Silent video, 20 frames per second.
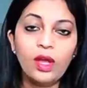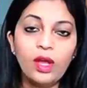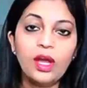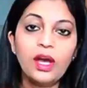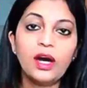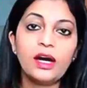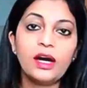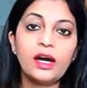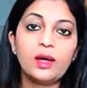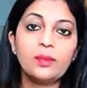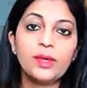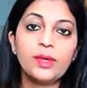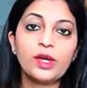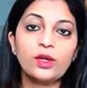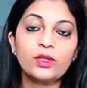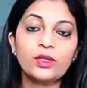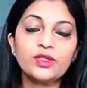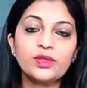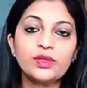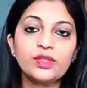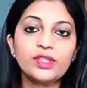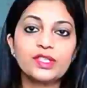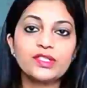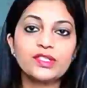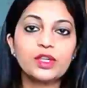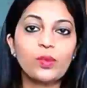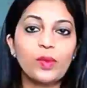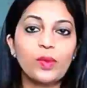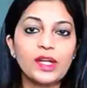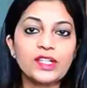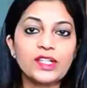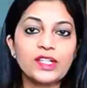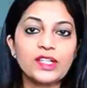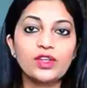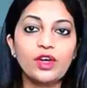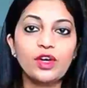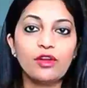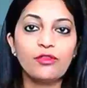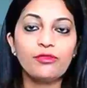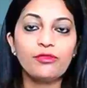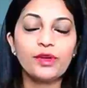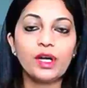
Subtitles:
But also it is a question of,